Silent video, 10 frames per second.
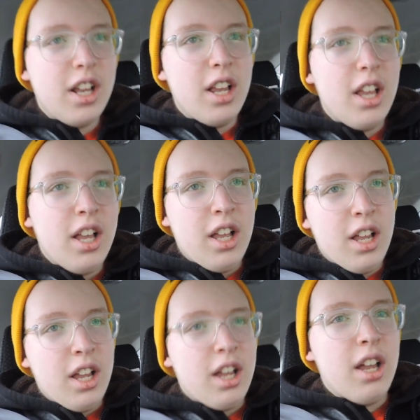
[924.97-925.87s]

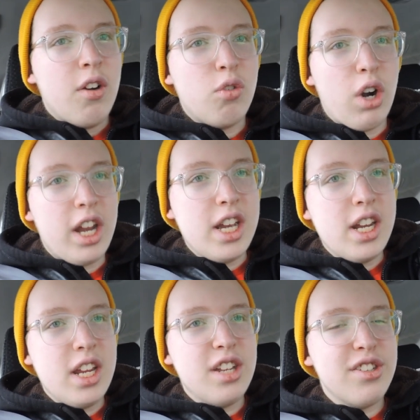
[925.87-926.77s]
rainy, rainy,